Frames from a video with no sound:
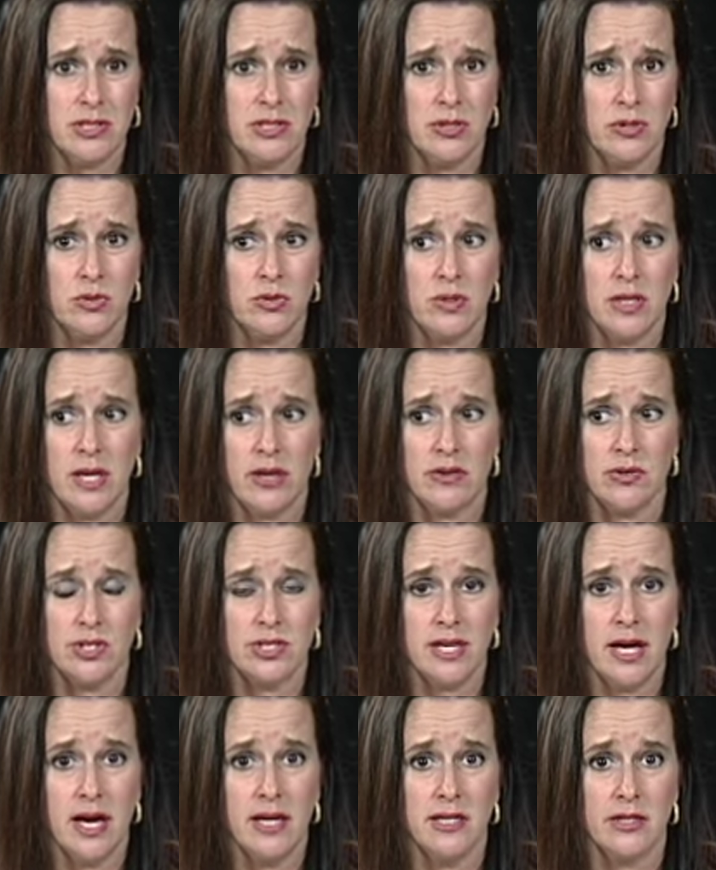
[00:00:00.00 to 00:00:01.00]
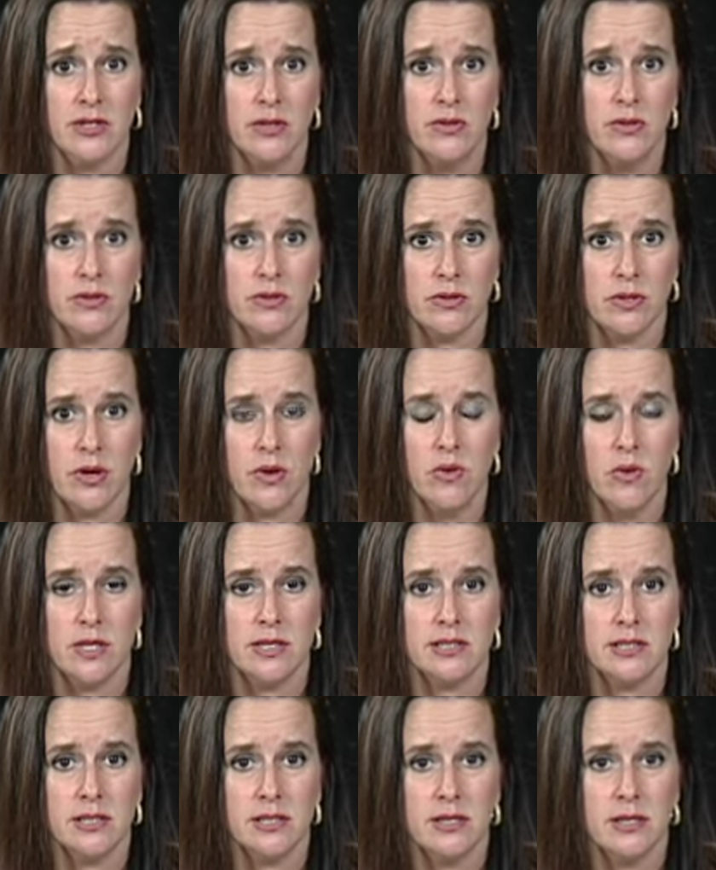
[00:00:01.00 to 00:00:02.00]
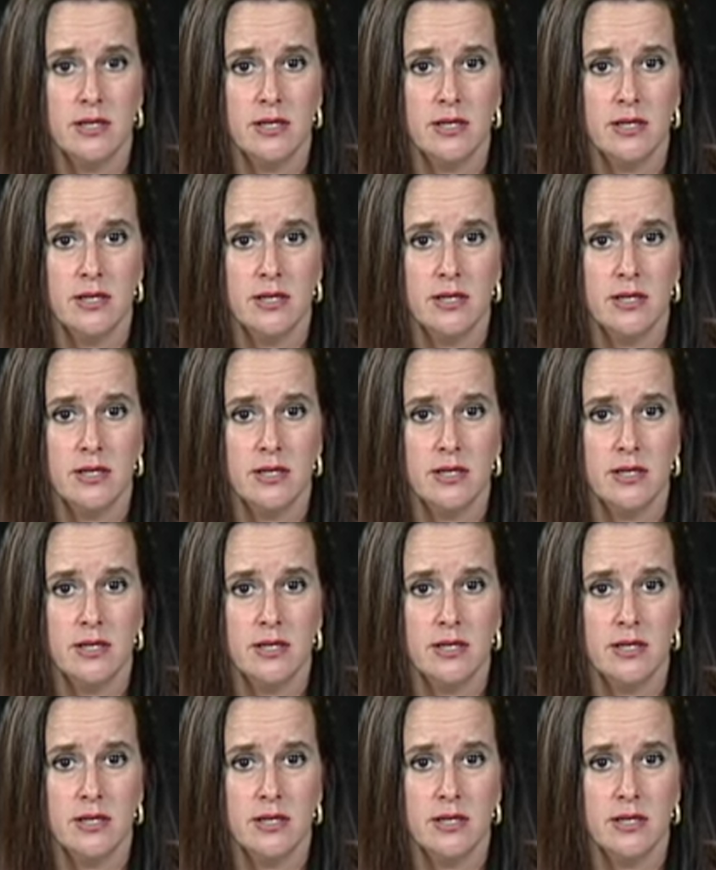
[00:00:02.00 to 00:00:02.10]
to the other side and you don't know it,